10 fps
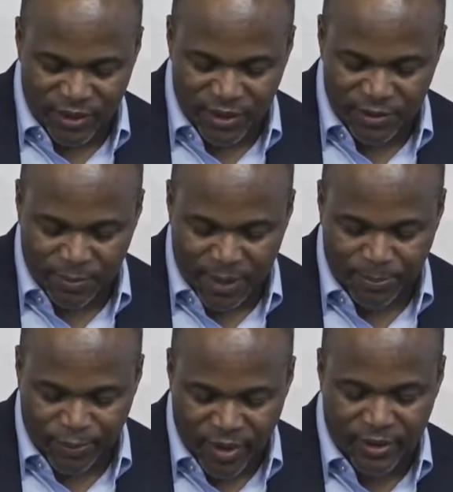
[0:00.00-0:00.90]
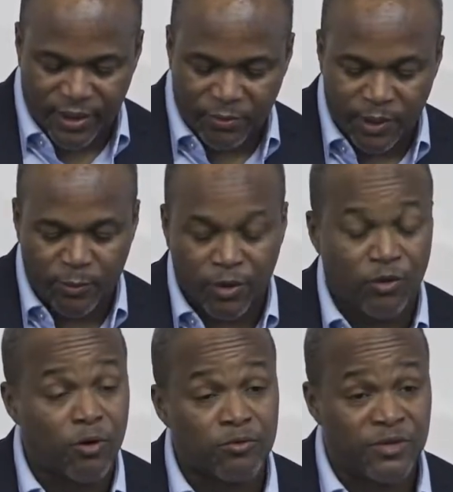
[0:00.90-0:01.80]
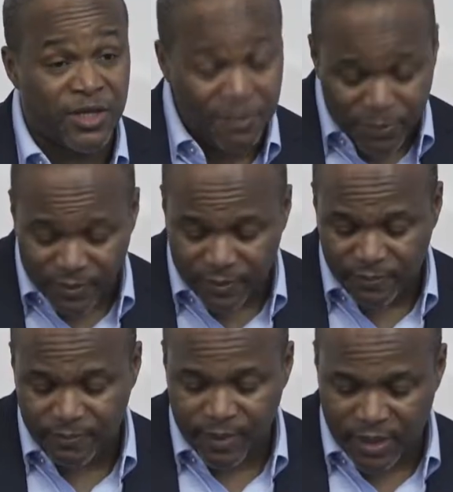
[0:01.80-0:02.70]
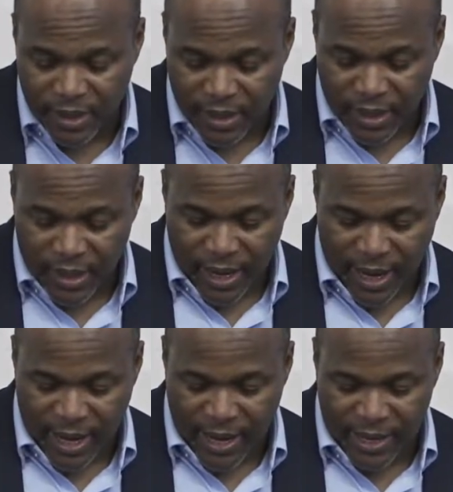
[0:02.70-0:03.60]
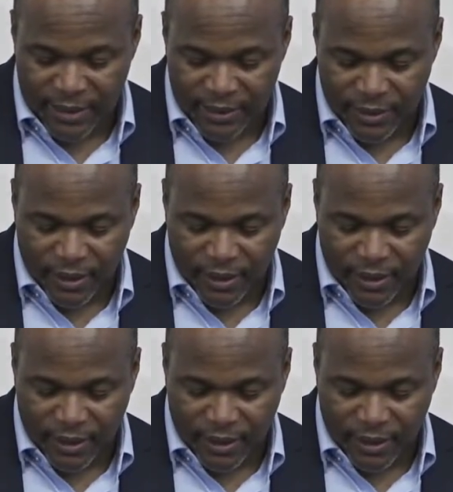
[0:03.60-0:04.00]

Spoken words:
It is my prayer that we will grow deeper and